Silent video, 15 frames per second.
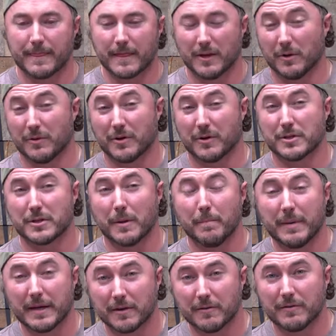there is a
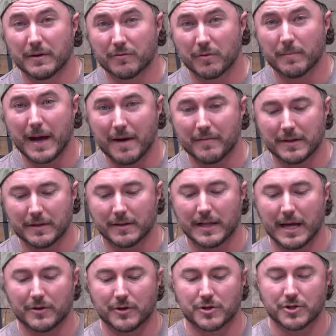benefit from having the
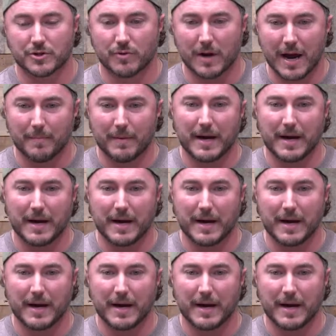leather strap.